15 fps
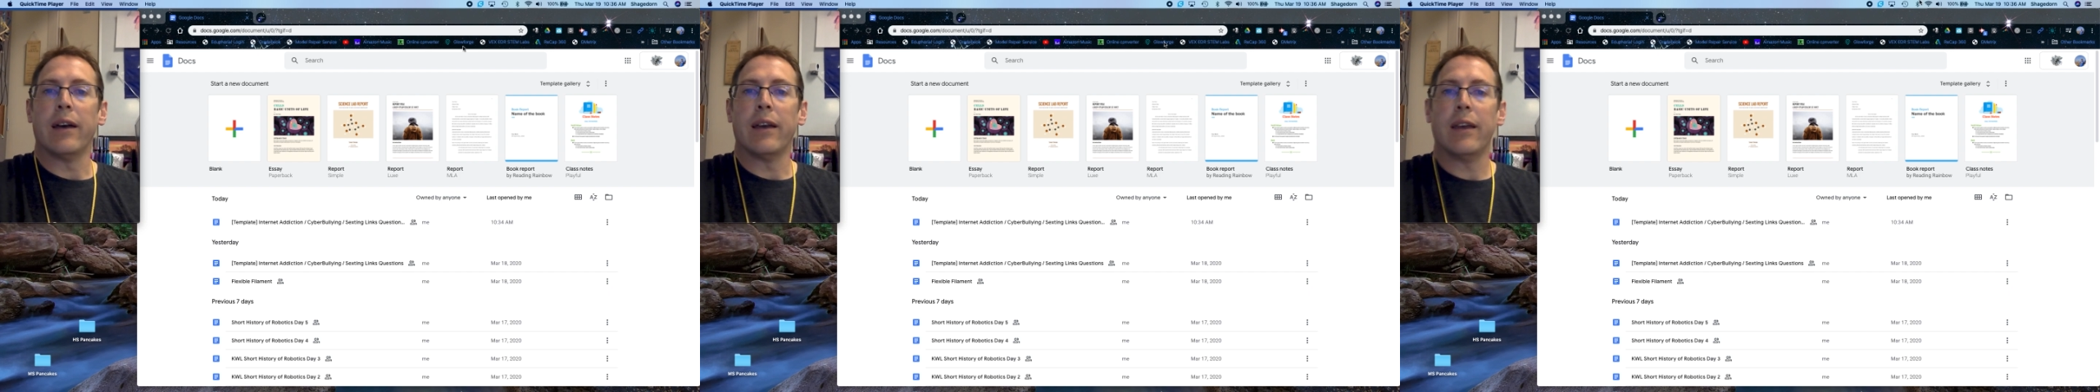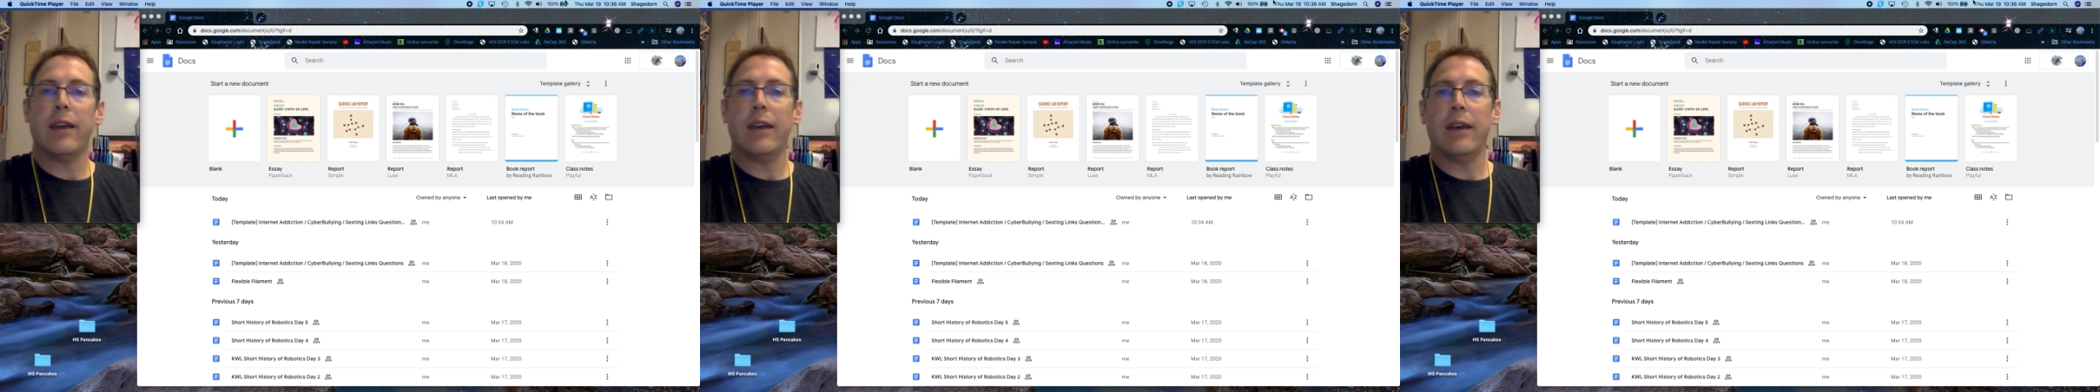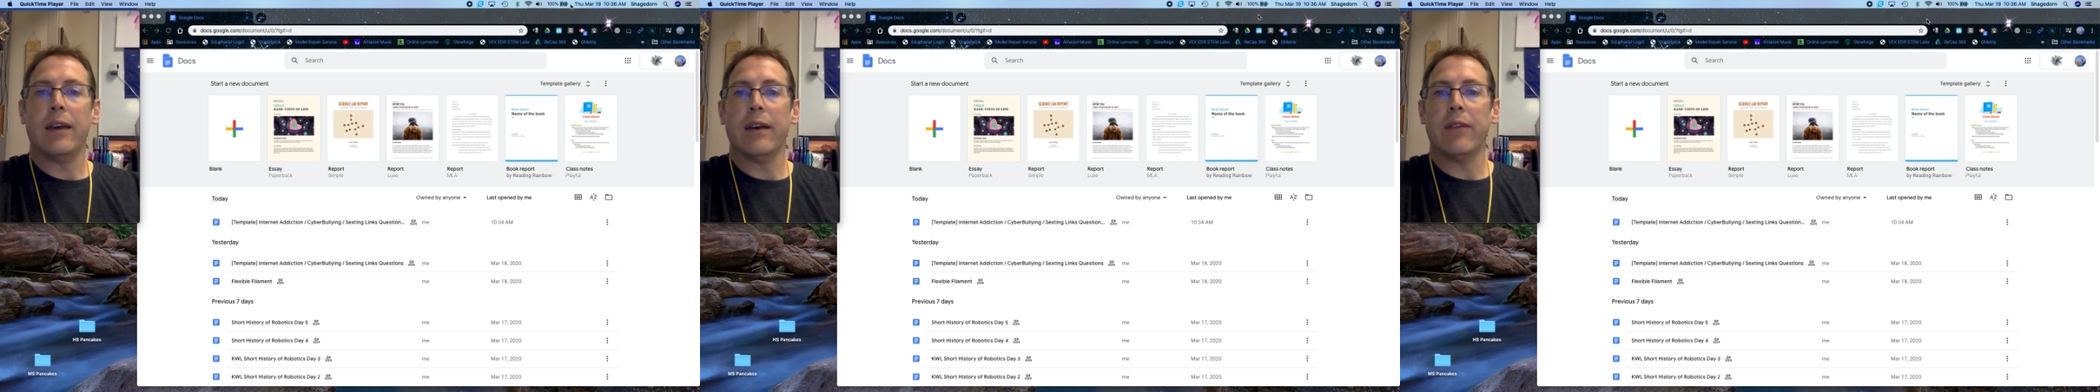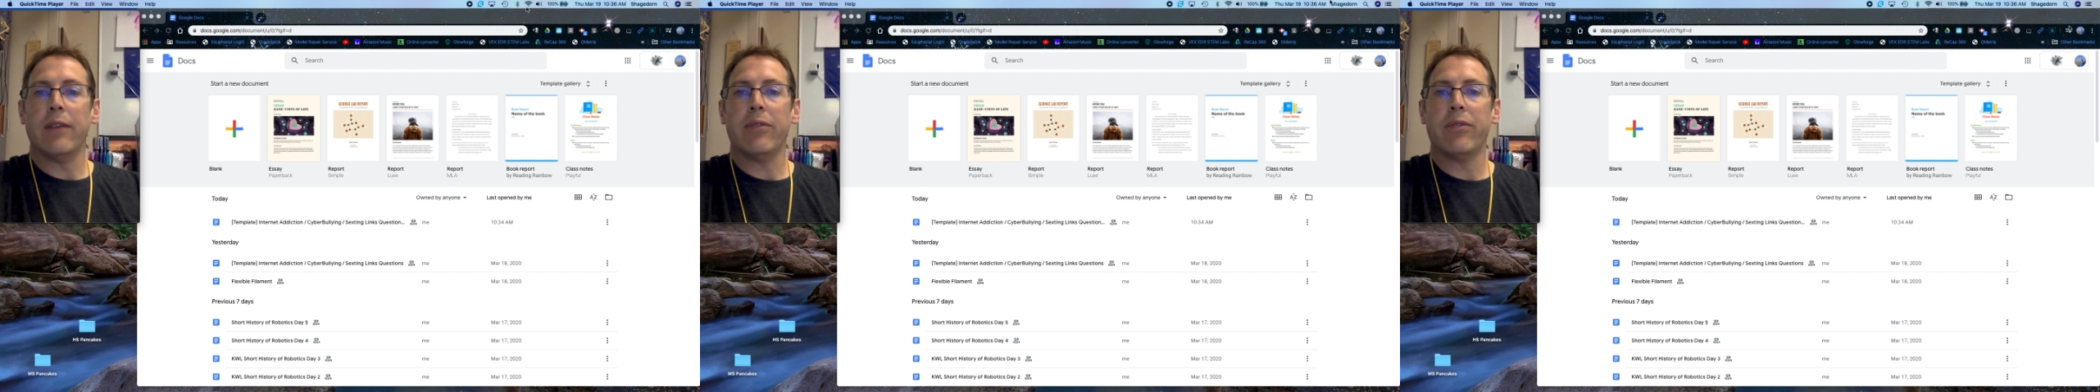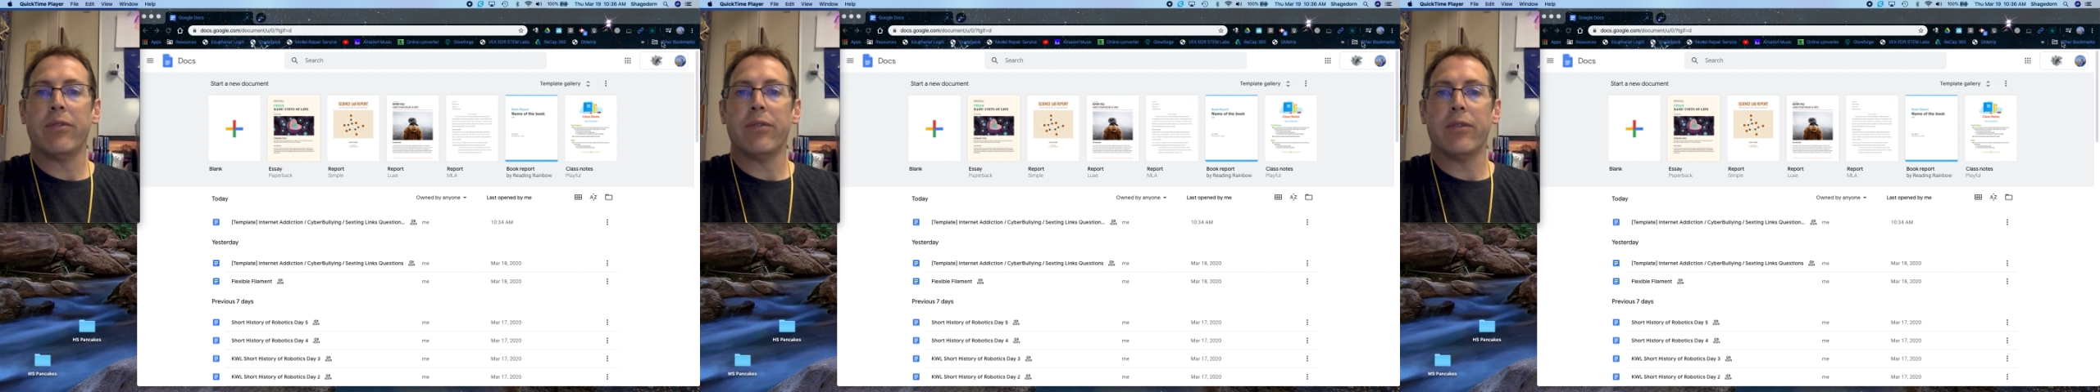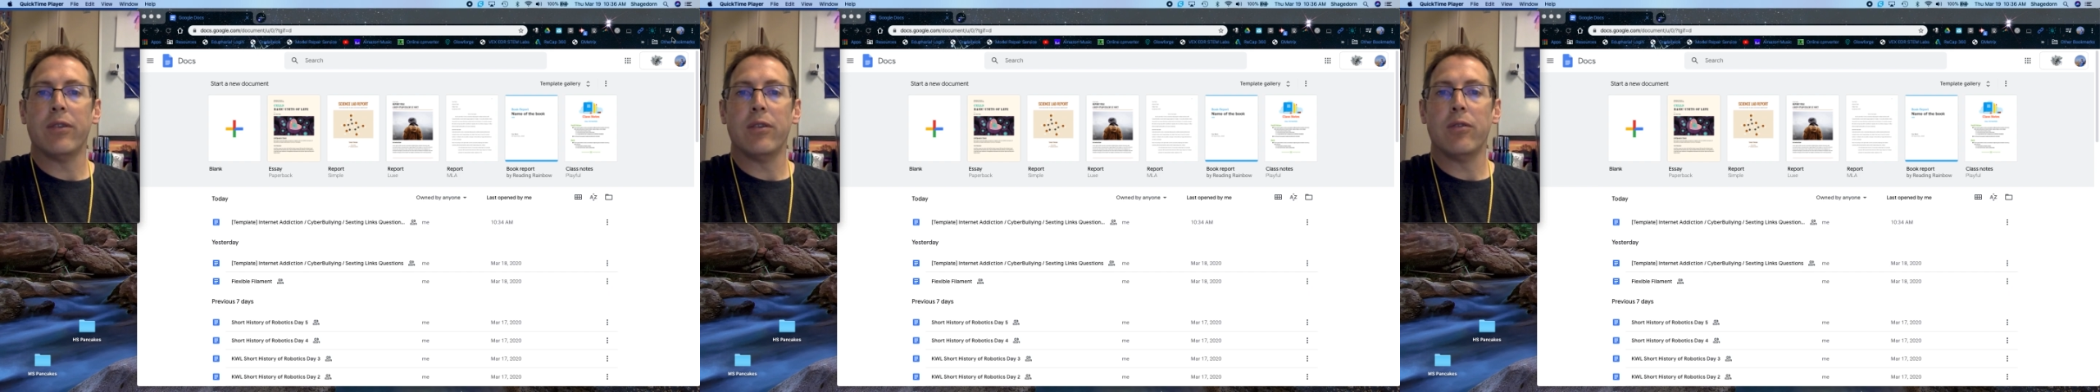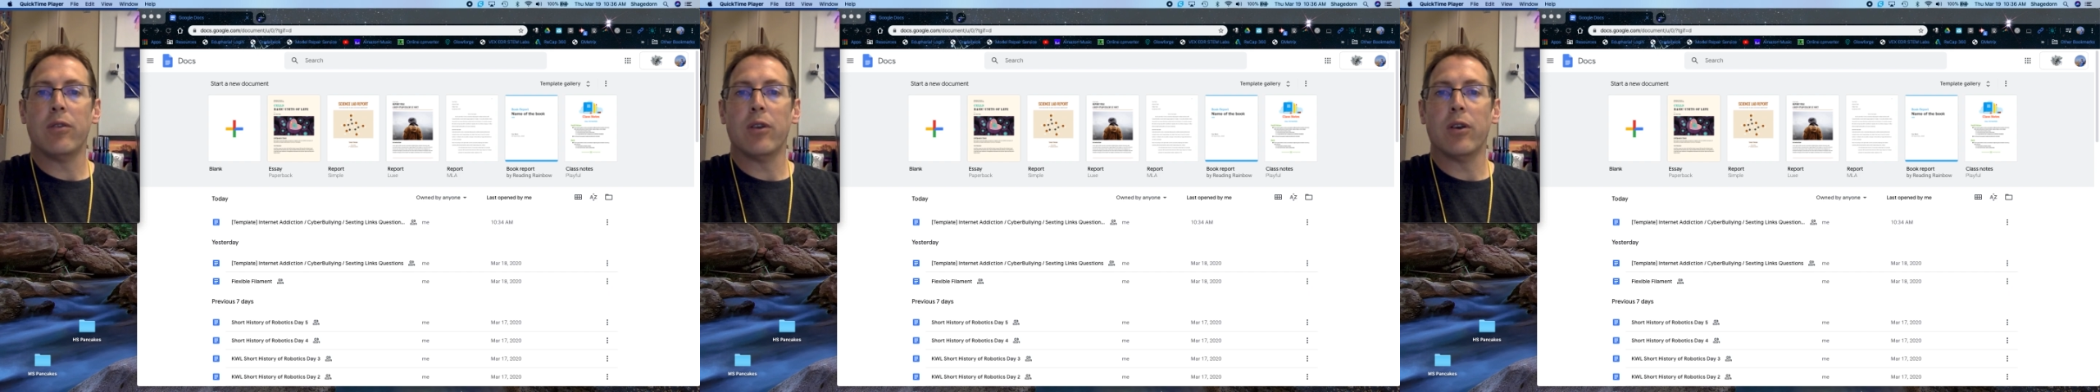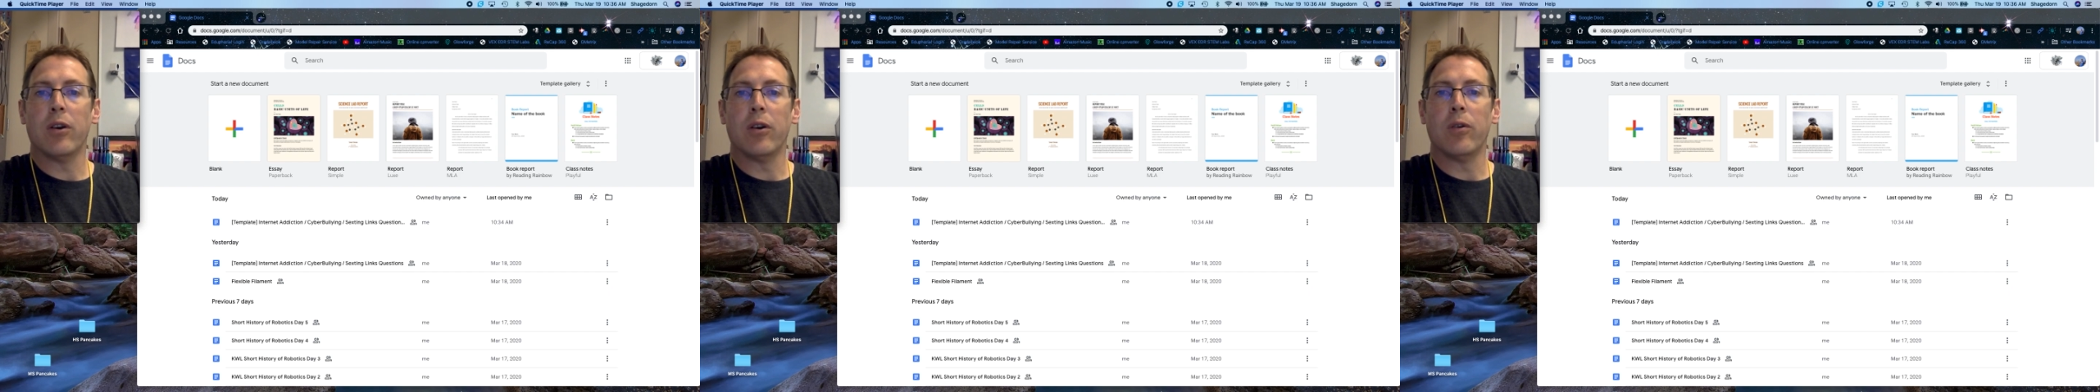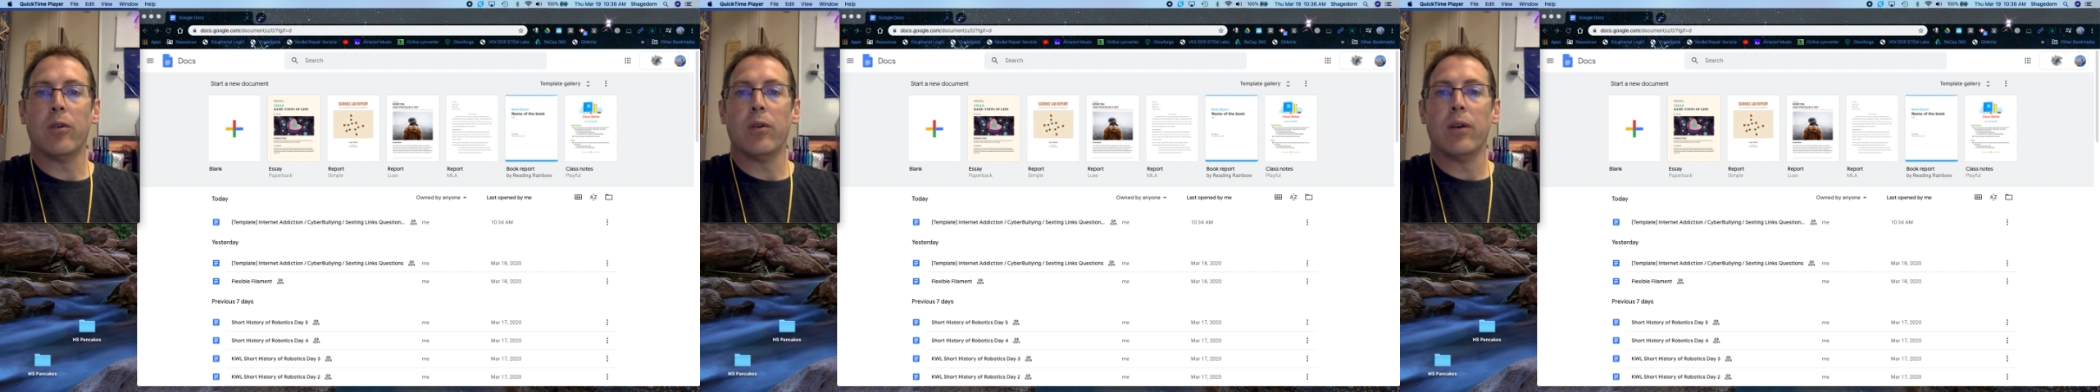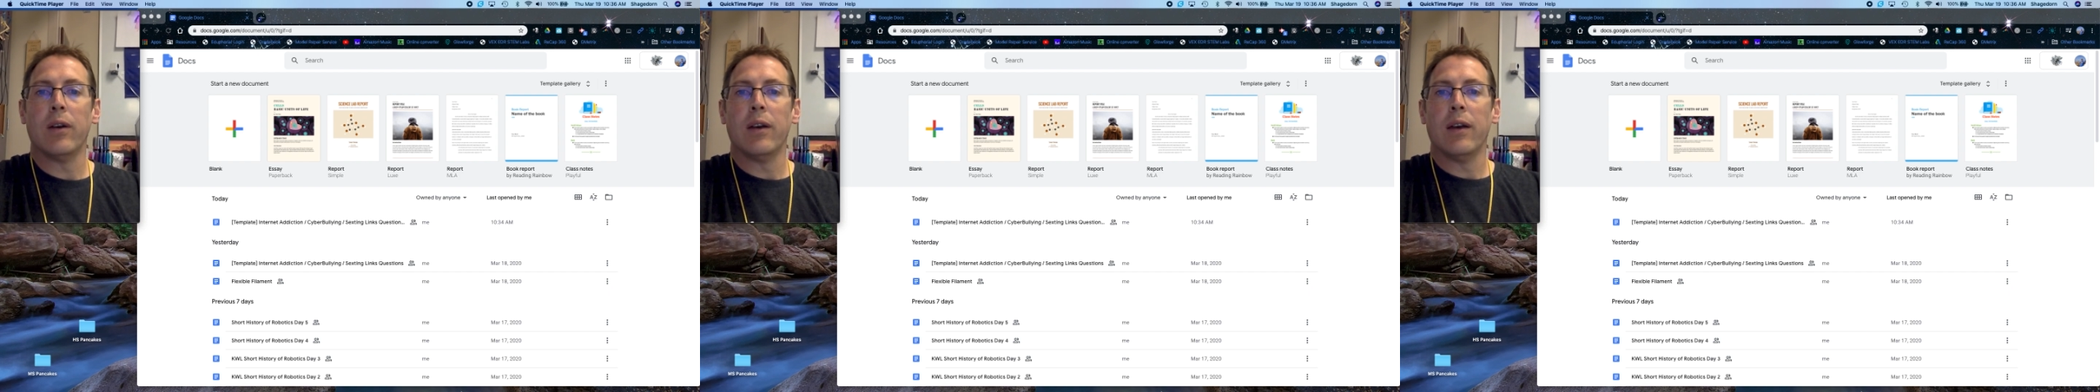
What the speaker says: If you go,